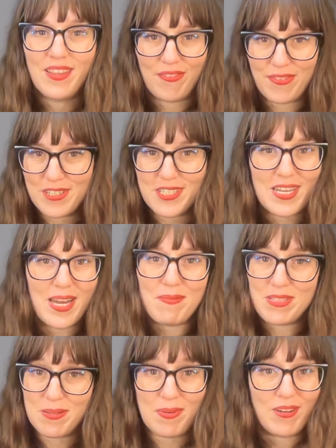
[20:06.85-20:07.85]
The first
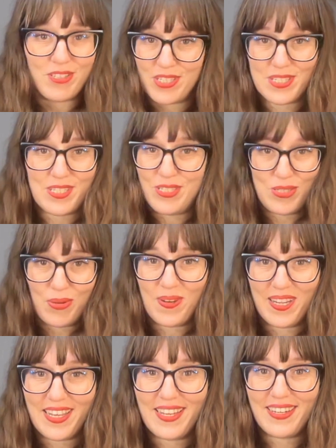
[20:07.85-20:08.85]
time is about just
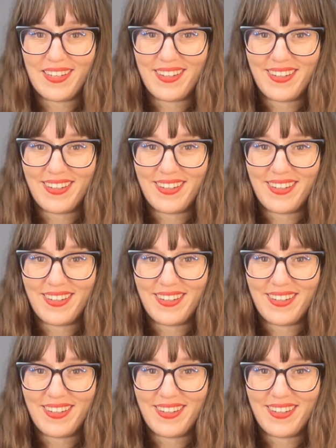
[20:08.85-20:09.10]
doing it.